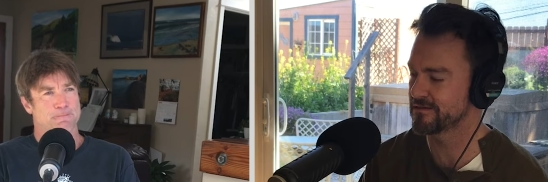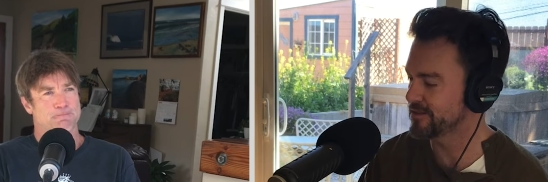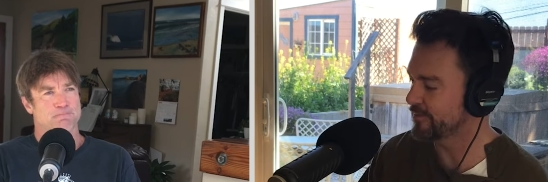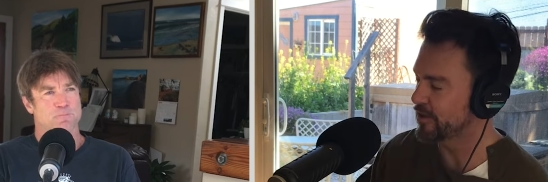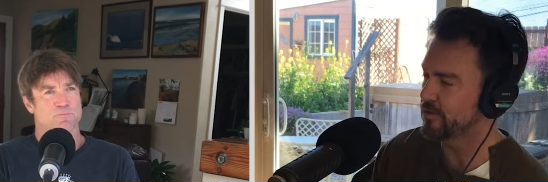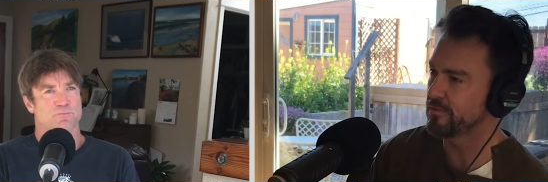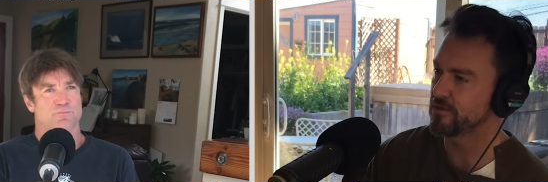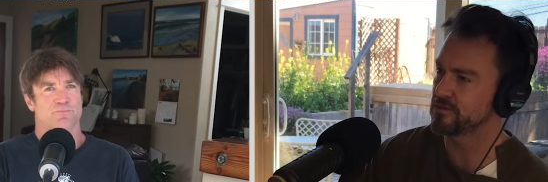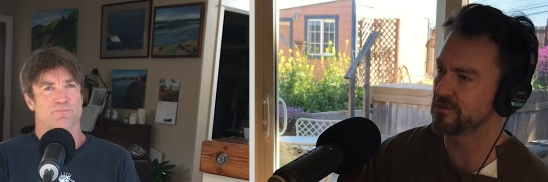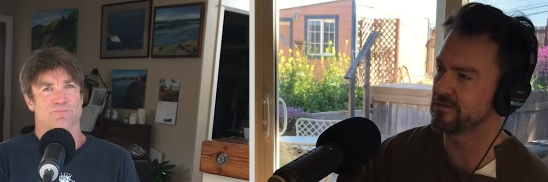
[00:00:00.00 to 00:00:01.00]
Speaker 1: something you would
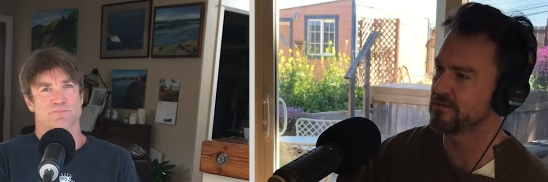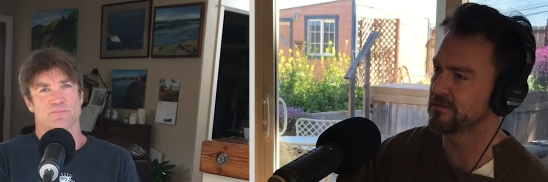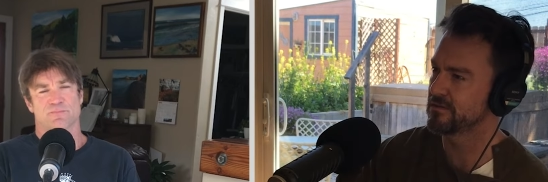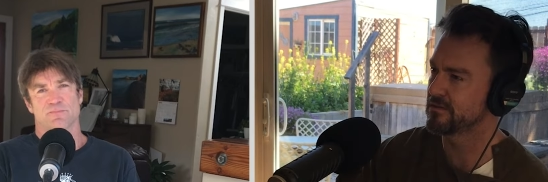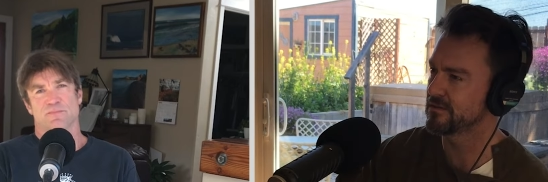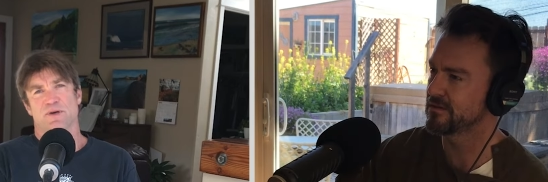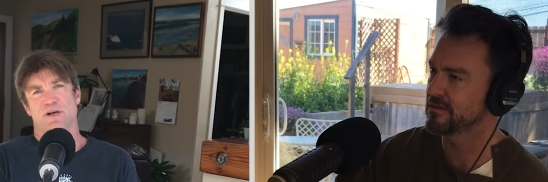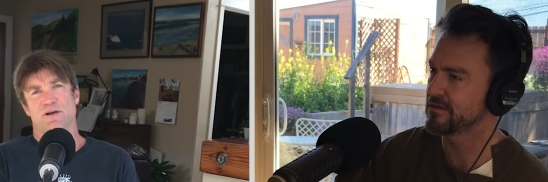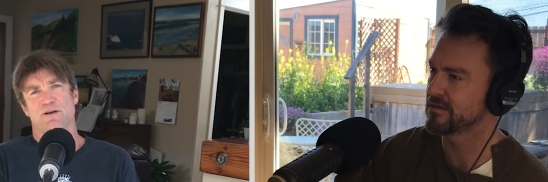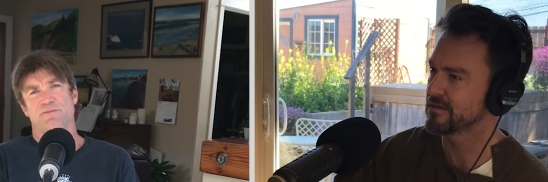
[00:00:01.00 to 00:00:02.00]
have pursued?
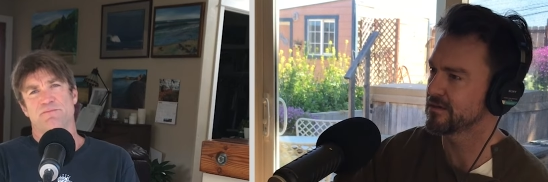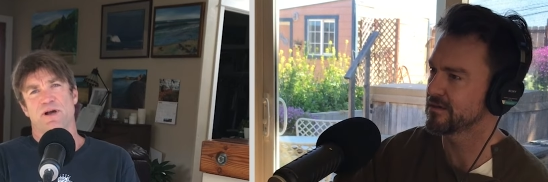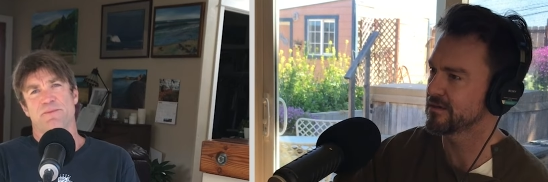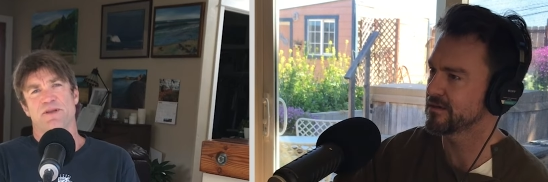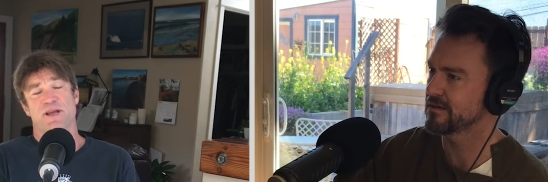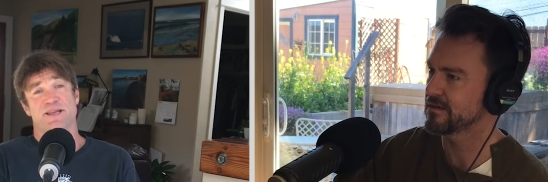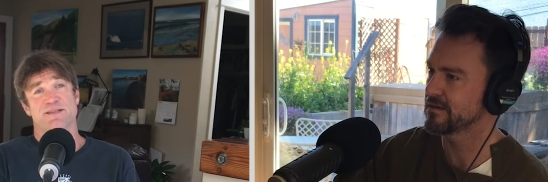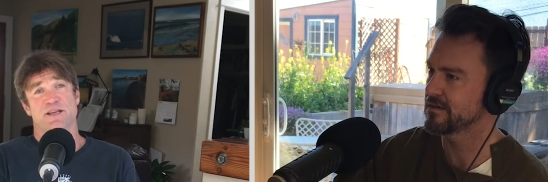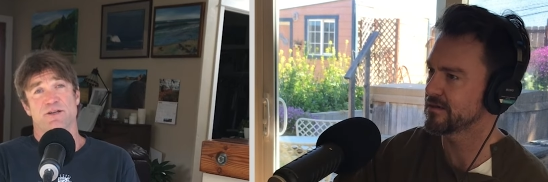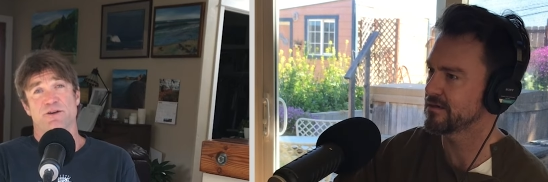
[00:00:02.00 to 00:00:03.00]
Speaker 2: Um, I mean, I
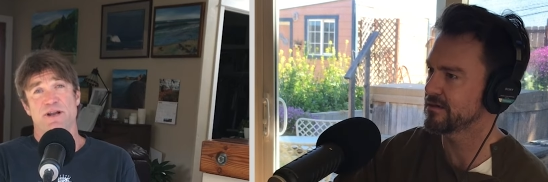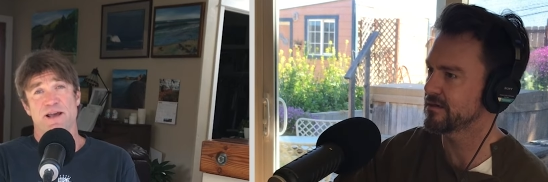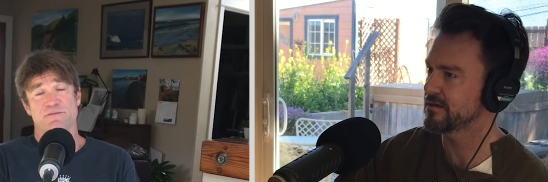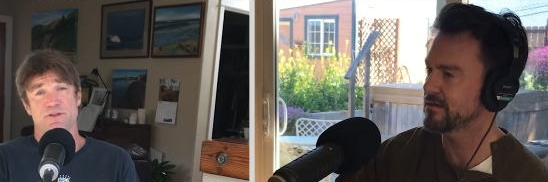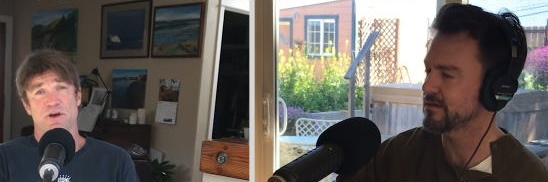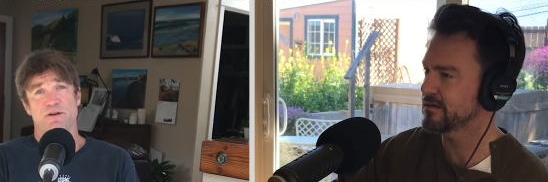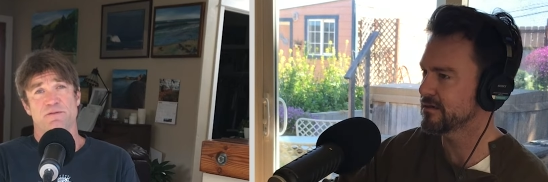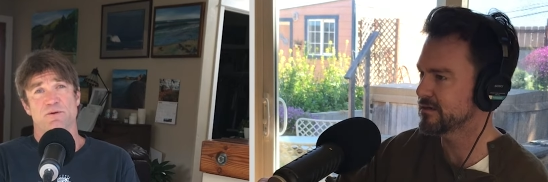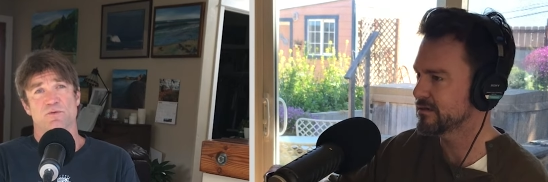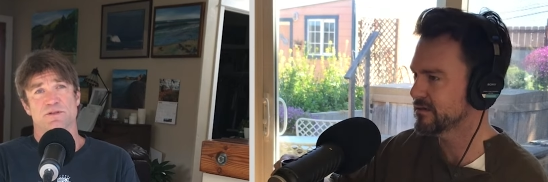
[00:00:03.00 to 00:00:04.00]
guess I could have.
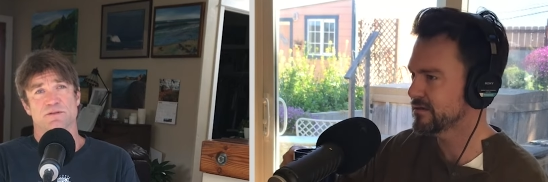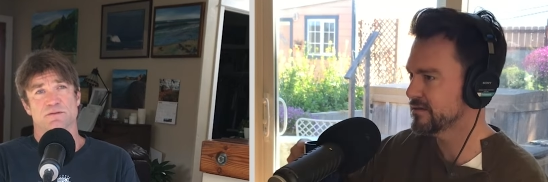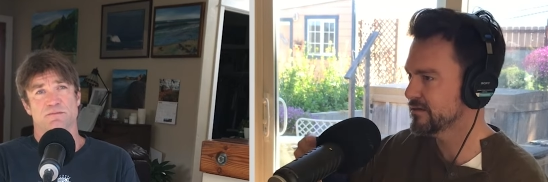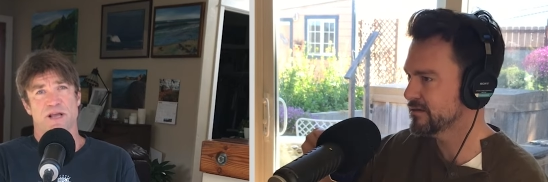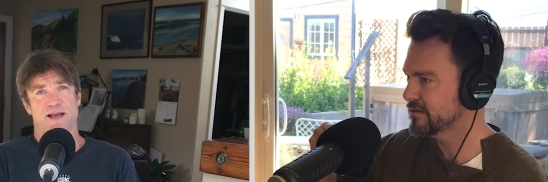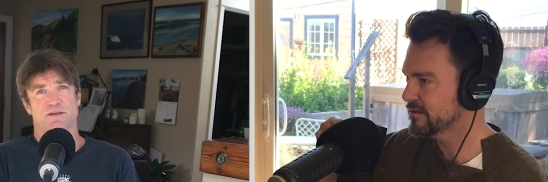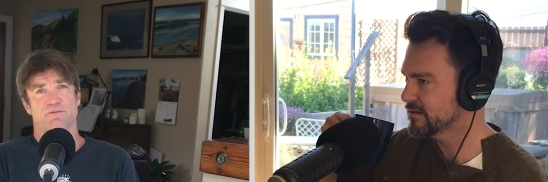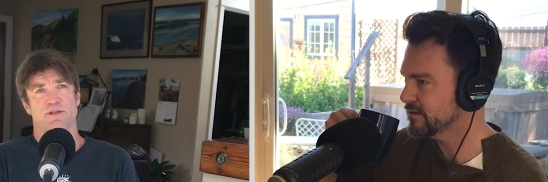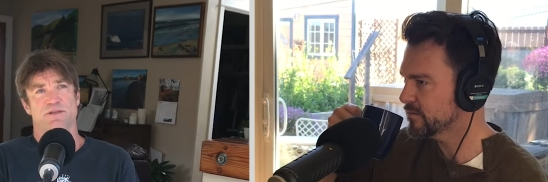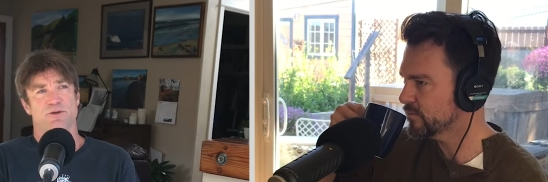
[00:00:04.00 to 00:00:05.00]
Donovan was
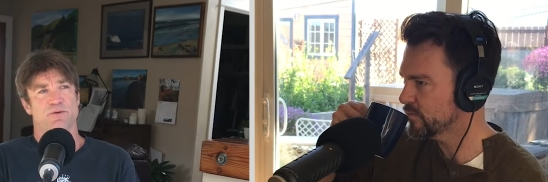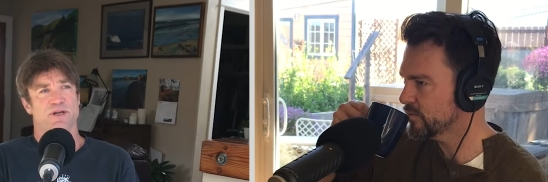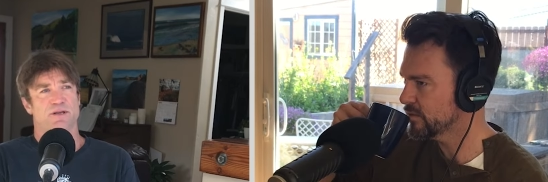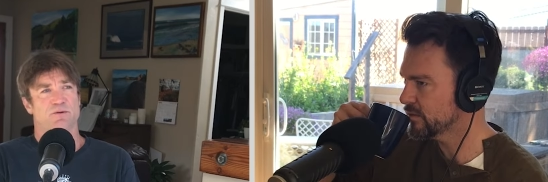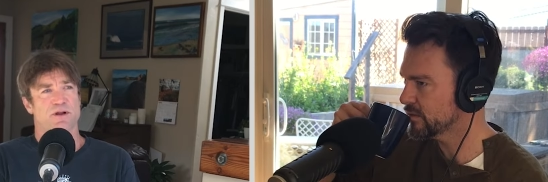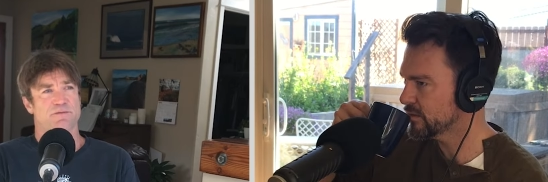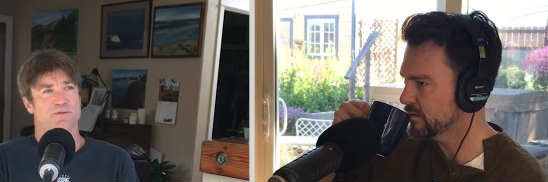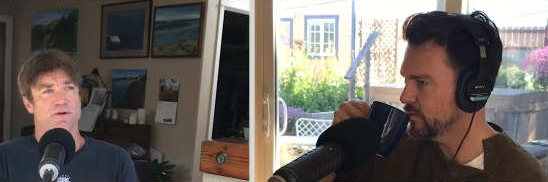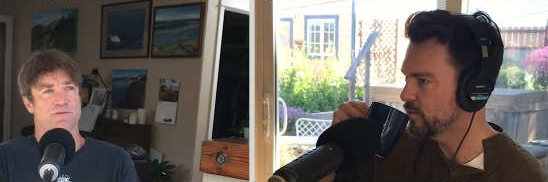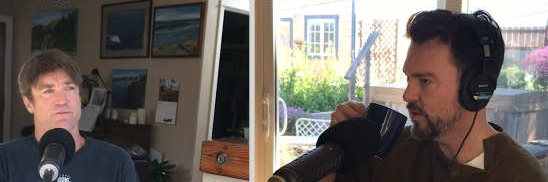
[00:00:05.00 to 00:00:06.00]
actively doing it right in
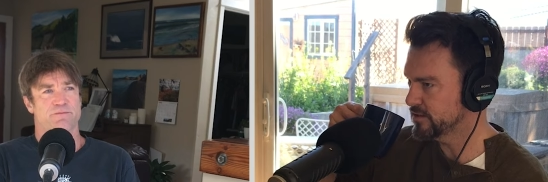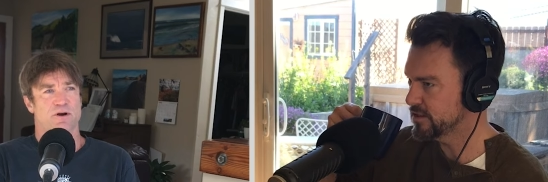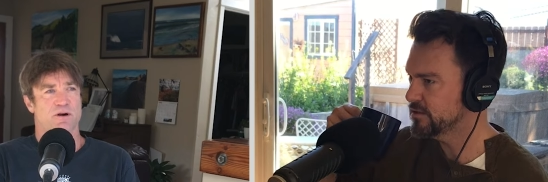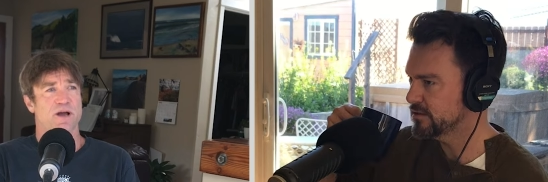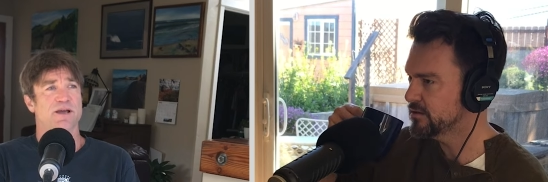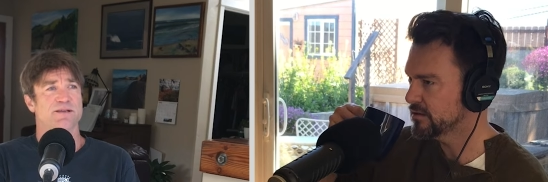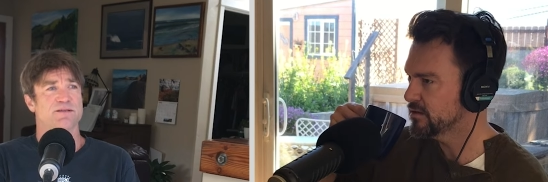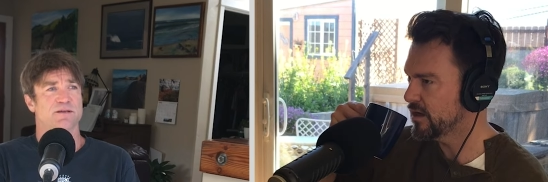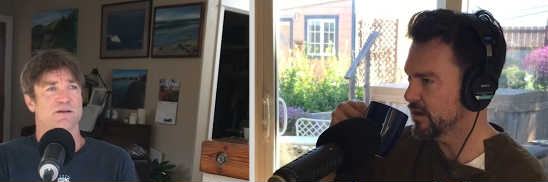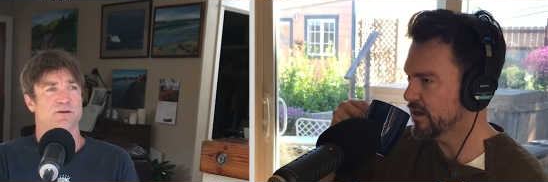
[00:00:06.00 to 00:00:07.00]
front of was our it?
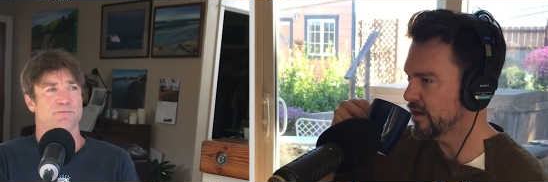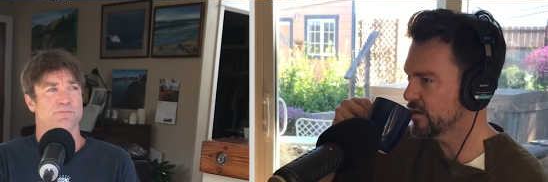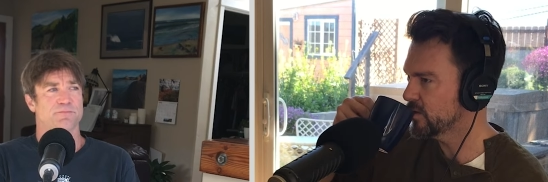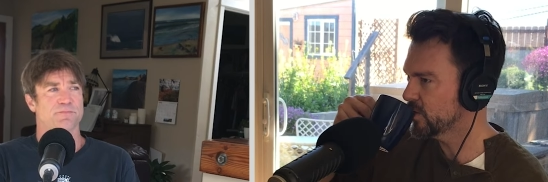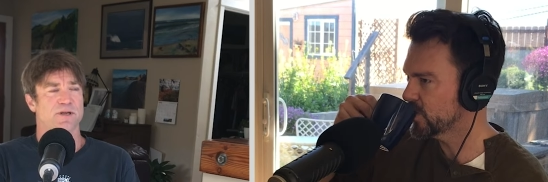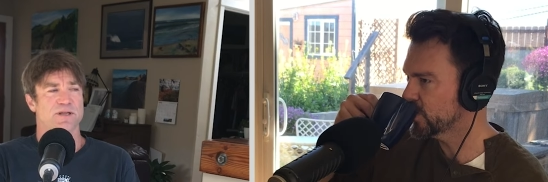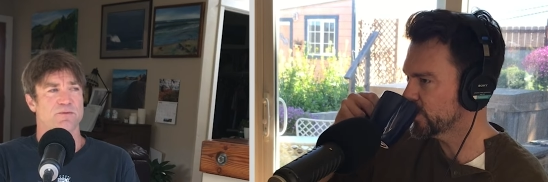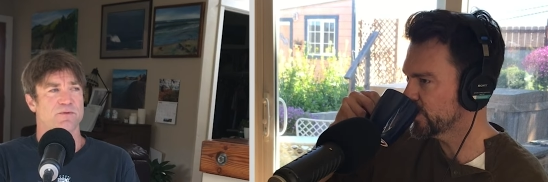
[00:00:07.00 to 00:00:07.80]
eyes. Okay. Um, he